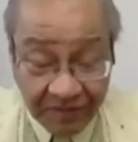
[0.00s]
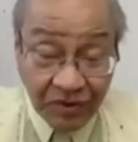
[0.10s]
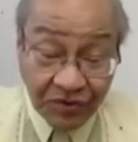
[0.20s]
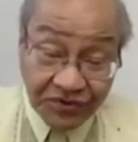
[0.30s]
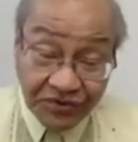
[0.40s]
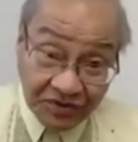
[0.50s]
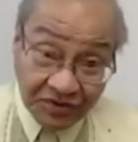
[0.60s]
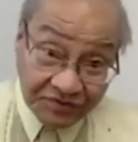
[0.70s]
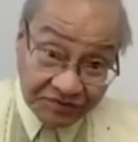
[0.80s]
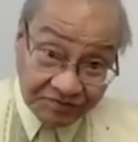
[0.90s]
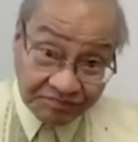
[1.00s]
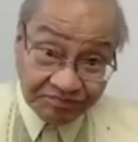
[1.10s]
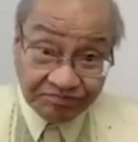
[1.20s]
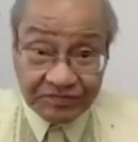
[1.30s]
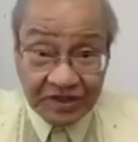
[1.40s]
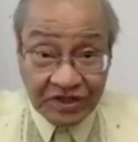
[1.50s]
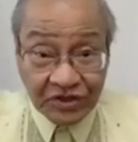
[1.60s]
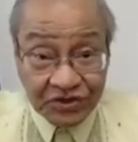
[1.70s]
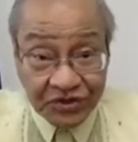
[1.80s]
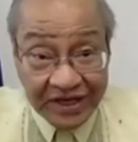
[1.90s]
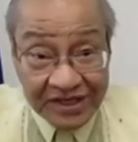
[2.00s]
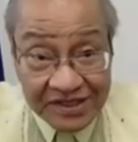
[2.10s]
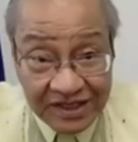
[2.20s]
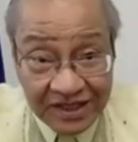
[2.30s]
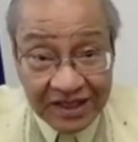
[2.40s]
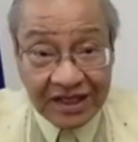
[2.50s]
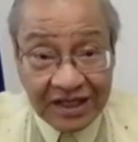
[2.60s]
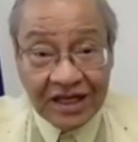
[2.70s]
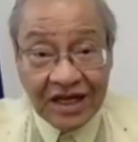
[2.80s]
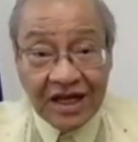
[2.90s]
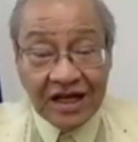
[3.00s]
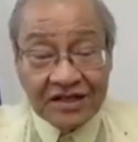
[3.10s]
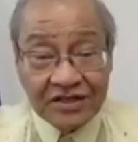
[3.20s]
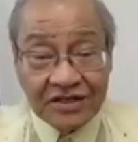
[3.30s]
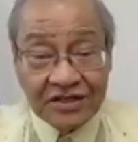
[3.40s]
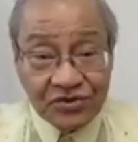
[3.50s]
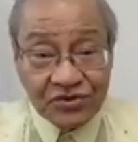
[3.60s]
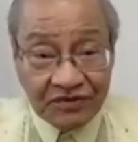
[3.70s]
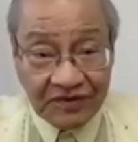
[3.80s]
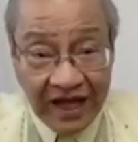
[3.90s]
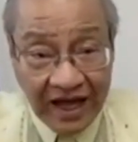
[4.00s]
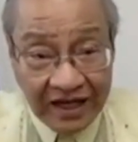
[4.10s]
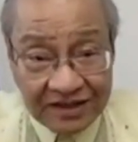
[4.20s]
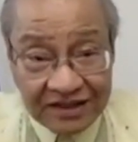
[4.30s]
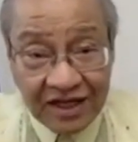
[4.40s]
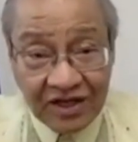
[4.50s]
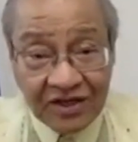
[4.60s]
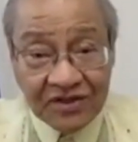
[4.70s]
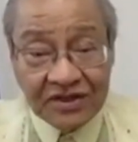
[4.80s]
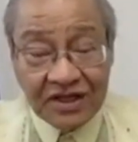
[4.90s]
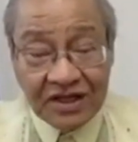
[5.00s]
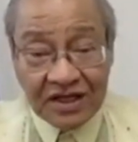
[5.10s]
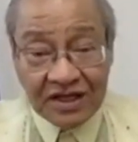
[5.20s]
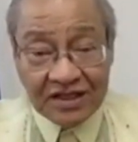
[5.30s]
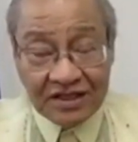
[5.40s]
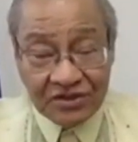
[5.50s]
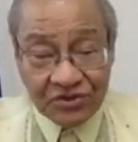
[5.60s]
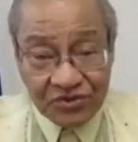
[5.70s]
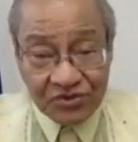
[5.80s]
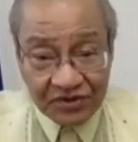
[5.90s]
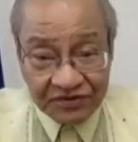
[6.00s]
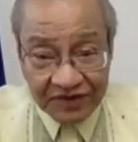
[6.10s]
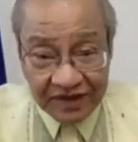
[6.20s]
both of, you know, tracing, the use of lockdown, the use of